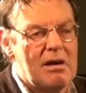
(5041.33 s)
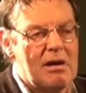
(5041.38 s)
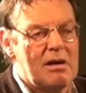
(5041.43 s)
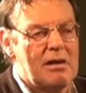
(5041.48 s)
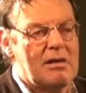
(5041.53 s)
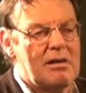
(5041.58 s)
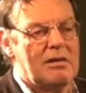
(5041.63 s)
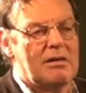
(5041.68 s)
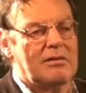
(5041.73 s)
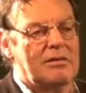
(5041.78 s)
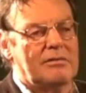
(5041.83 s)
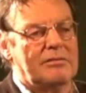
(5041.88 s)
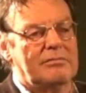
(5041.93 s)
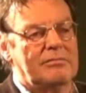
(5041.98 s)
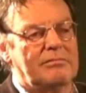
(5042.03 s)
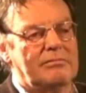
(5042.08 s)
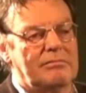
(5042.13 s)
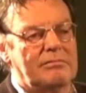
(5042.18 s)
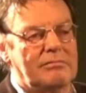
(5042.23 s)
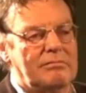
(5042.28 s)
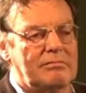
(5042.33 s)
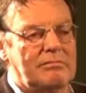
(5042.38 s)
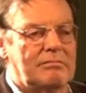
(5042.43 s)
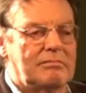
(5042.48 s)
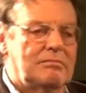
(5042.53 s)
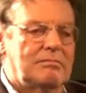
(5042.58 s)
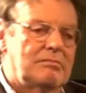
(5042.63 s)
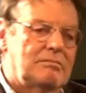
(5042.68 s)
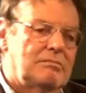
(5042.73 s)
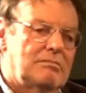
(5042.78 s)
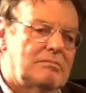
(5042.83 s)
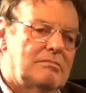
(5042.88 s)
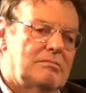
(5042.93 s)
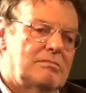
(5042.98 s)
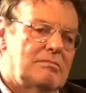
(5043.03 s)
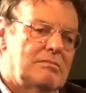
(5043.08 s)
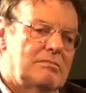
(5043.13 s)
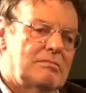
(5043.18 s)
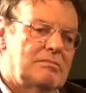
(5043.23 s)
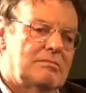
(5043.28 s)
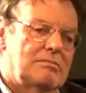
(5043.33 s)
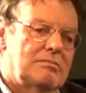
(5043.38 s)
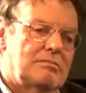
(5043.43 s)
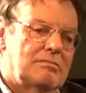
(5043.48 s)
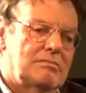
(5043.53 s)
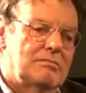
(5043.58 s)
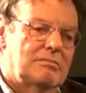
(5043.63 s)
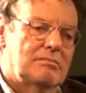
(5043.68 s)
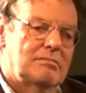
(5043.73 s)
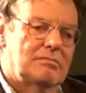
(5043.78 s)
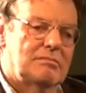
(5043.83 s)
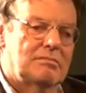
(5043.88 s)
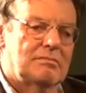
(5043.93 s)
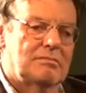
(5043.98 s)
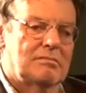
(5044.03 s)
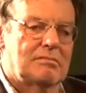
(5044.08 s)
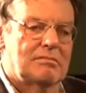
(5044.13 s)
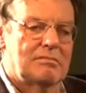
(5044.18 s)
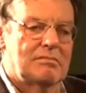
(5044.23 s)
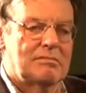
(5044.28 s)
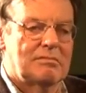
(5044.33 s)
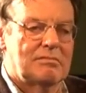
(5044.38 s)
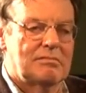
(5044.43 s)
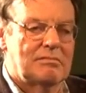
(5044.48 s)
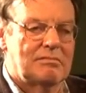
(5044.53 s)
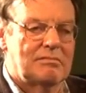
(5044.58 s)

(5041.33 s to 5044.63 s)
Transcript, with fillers: but maybe in, let's say,